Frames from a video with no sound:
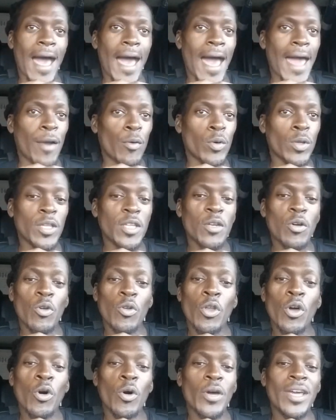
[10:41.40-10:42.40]
I really
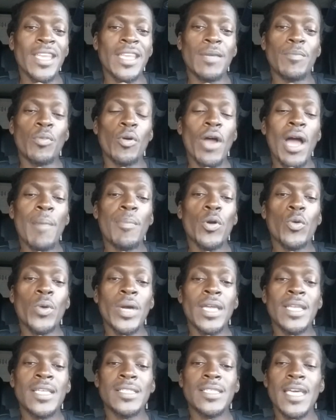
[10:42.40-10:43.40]
don't know any proper
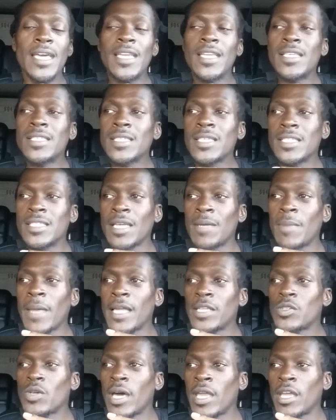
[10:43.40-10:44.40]
way to say this because I'm
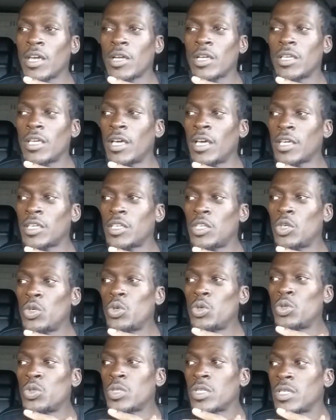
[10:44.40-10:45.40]
not trying to
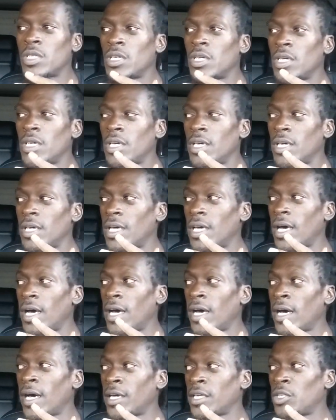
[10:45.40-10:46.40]
accuse.
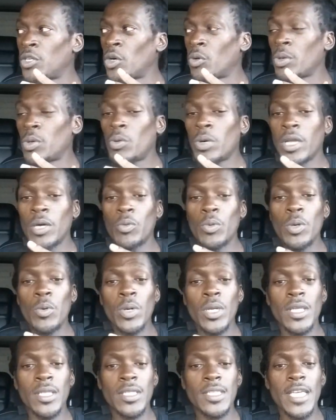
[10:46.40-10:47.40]
We want
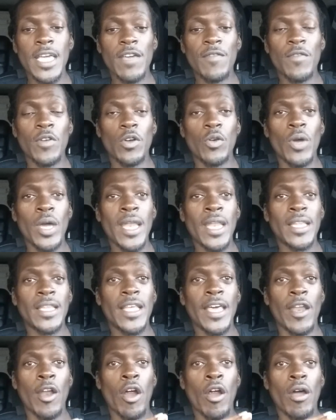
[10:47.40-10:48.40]
to take for granted
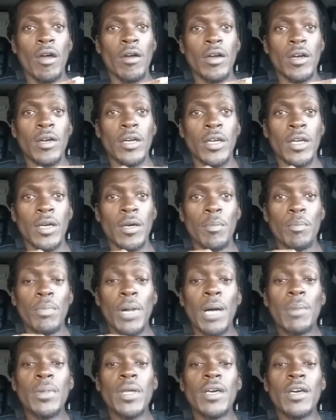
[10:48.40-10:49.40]
that our
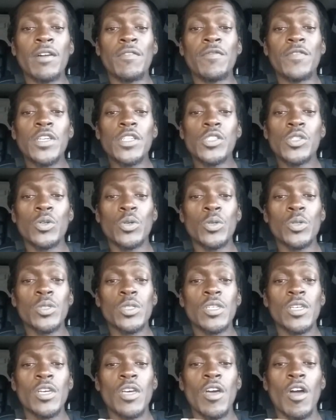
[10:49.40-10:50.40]
public
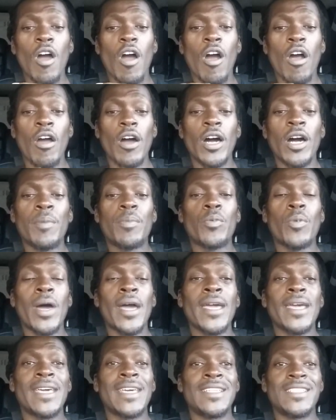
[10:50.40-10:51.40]
officials are
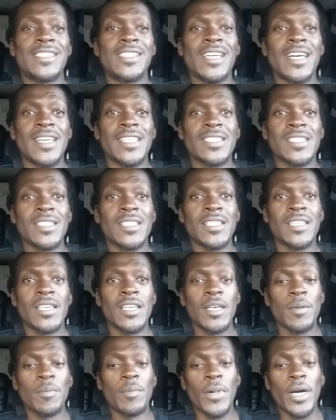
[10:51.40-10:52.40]
upright and just.
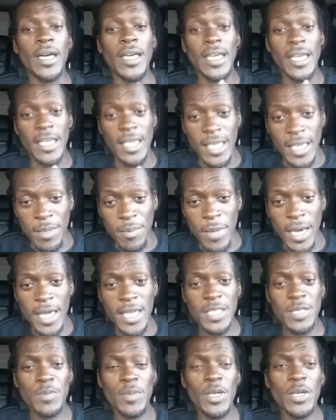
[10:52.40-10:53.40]
But in my
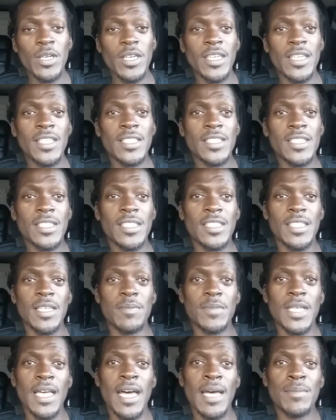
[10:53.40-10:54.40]
experience,
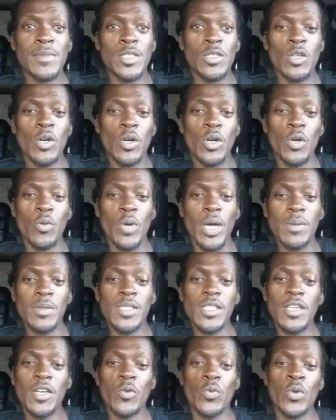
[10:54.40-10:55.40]
sometimes
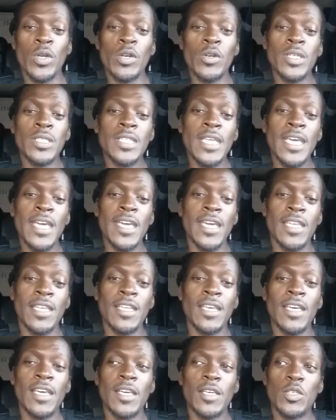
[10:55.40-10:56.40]
corruption could rear its head.
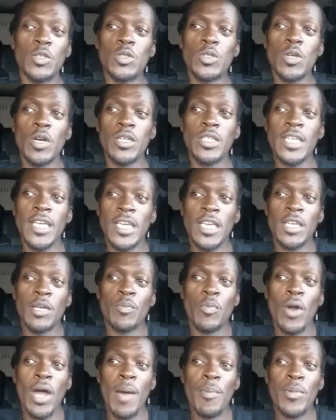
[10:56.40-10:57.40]
You start taking a
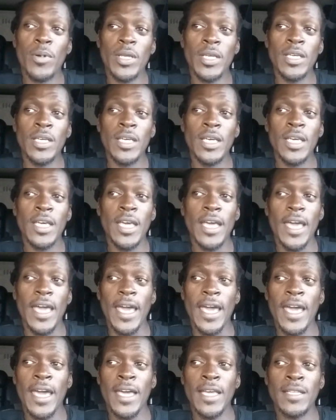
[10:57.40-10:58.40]
property,
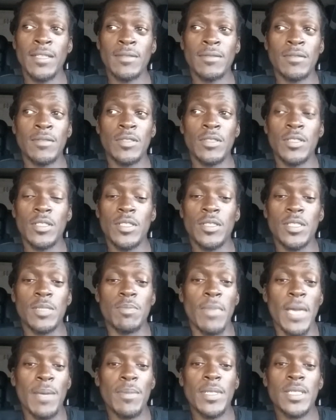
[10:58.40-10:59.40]
and
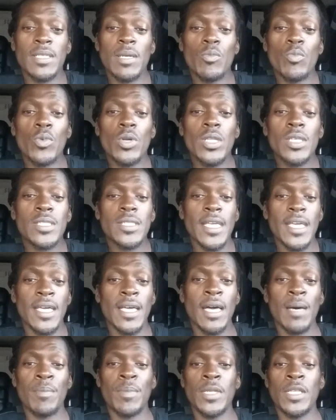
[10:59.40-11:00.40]
maybe some real estate
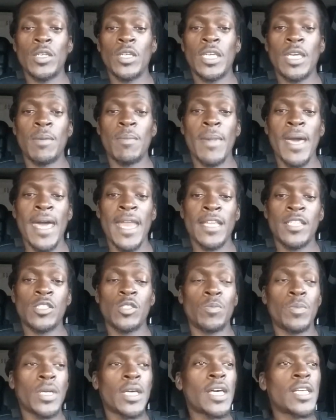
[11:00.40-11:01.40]
company will get mad at
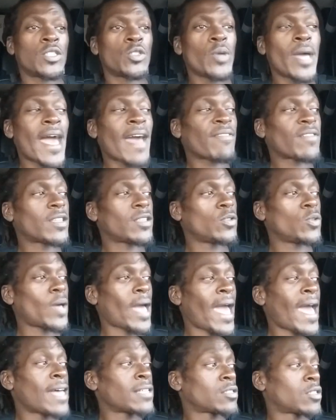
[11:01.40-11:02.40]
you, because you have to
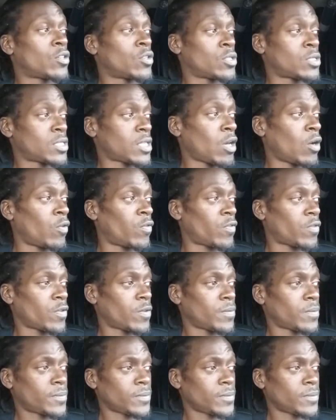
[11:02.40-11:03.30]
ask yourself,